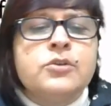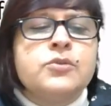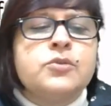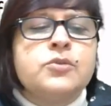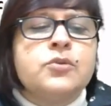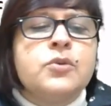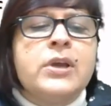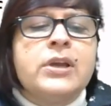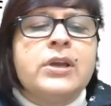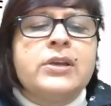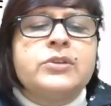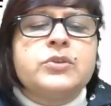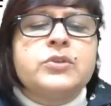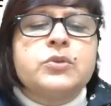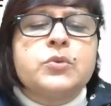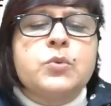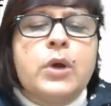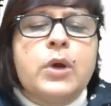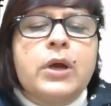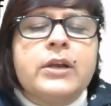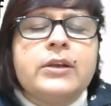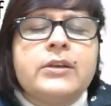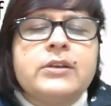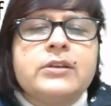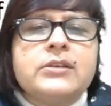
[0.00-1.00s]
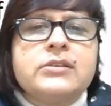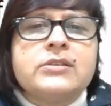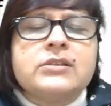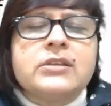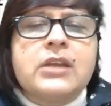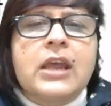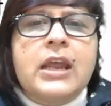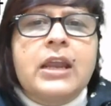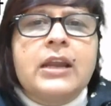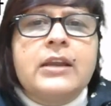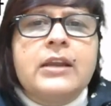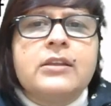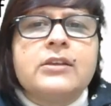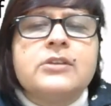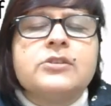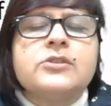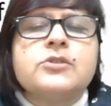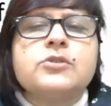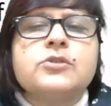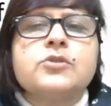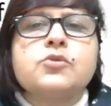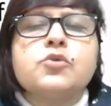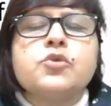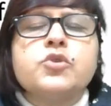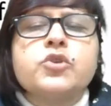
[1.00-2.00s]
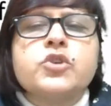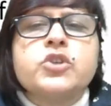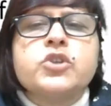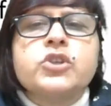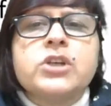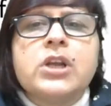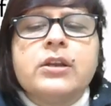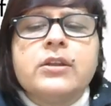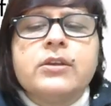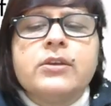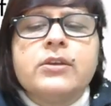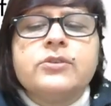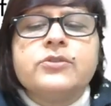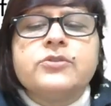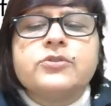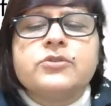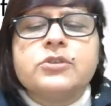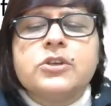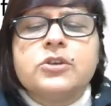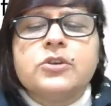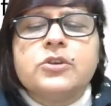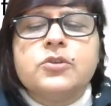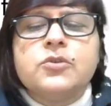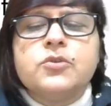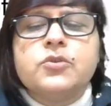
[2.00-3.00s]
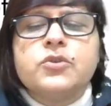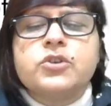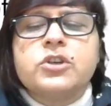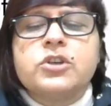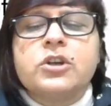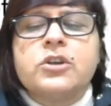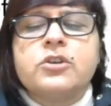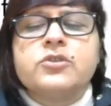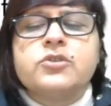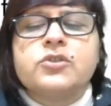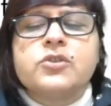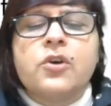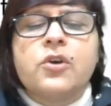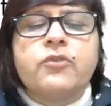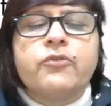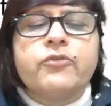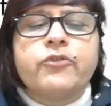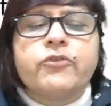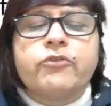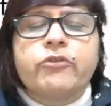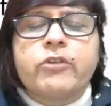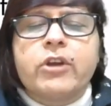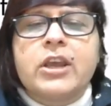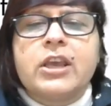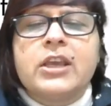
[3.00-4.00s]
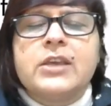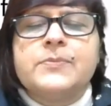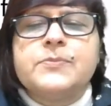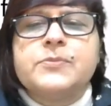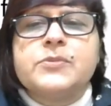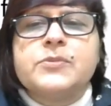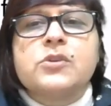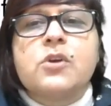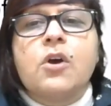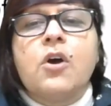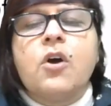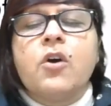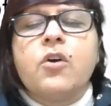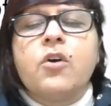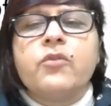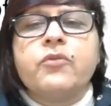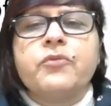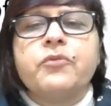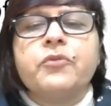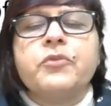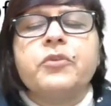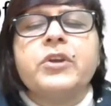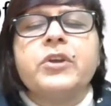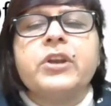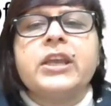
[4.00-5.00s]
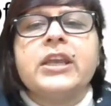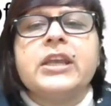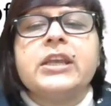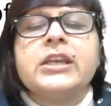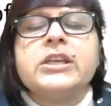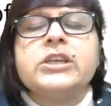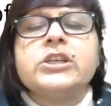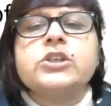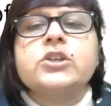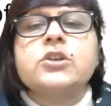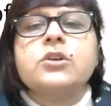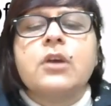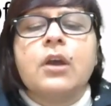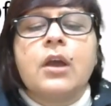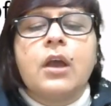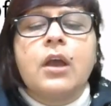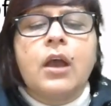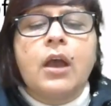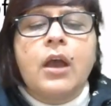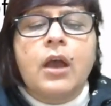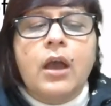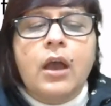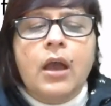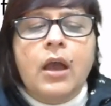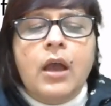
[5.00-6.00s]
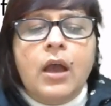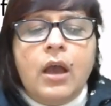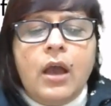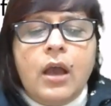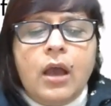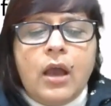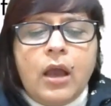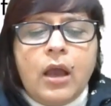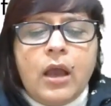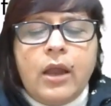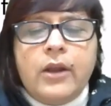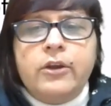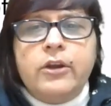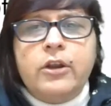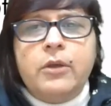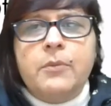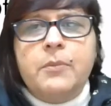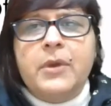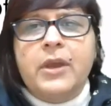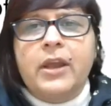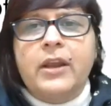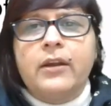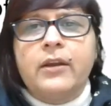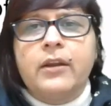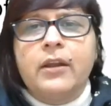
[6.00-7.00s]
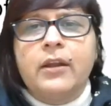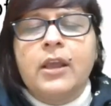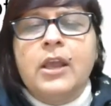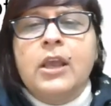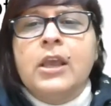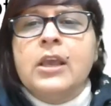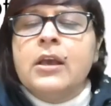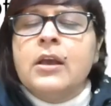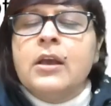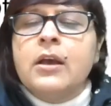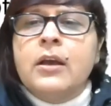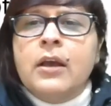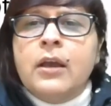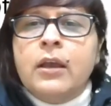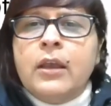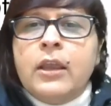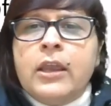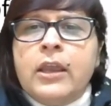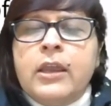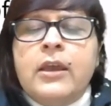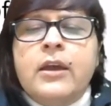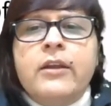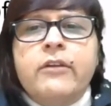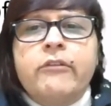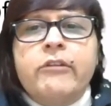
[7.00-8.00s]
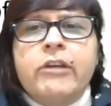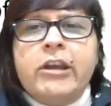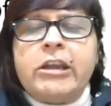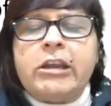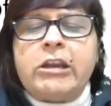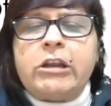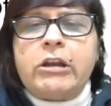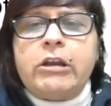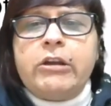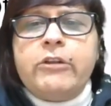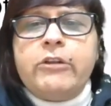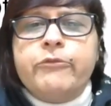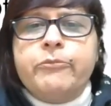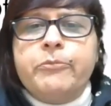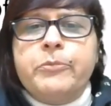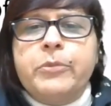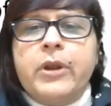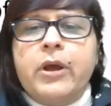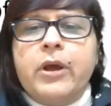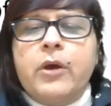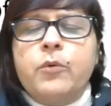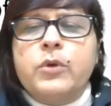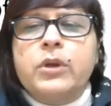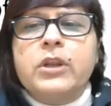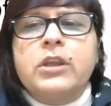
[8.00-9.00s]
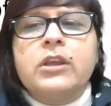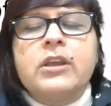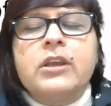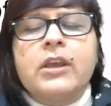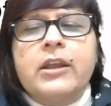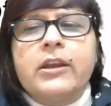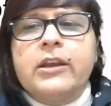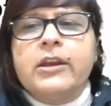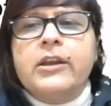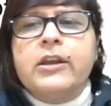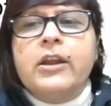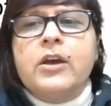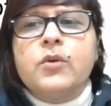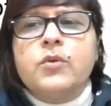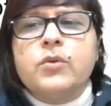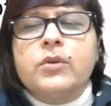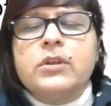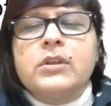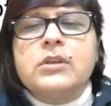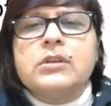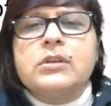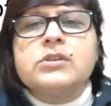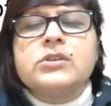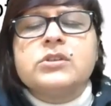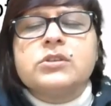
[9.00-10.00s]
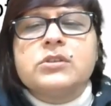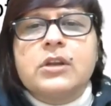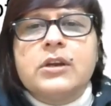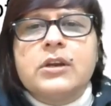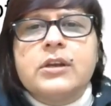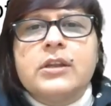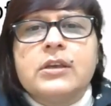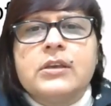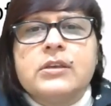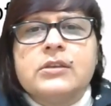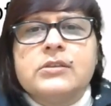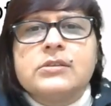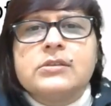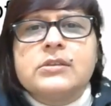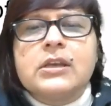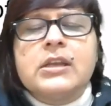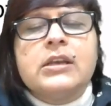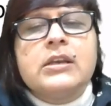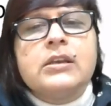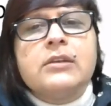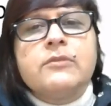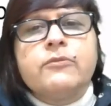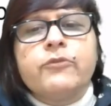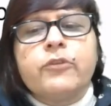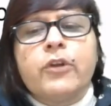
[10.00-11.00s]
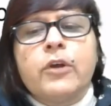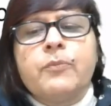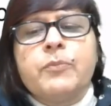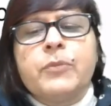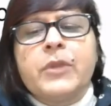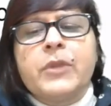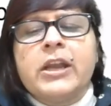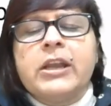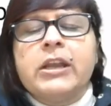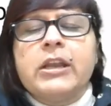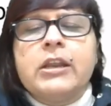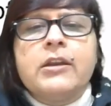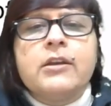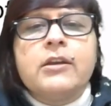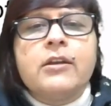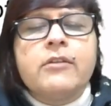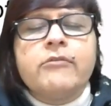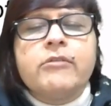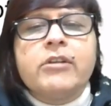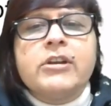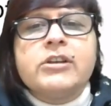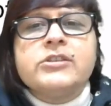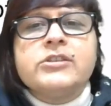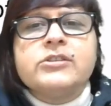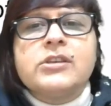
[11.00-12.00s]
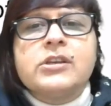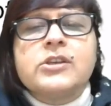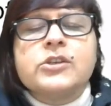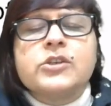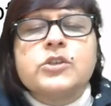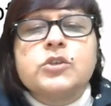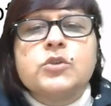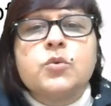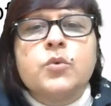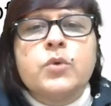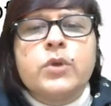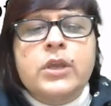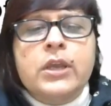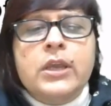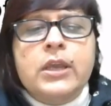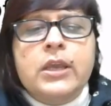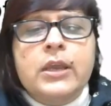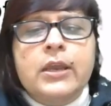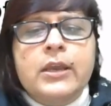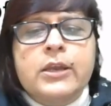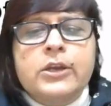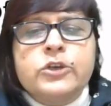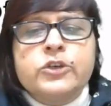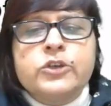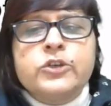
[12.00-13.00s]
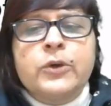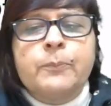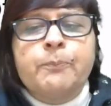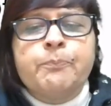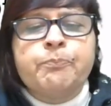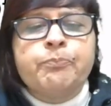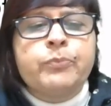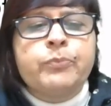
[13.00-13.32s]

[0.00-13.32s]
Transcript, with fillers: So as to understand the social institutions of tribes of Great Andaman. A.R. Radcliffe-Brown carried out these studies from 1906 to 8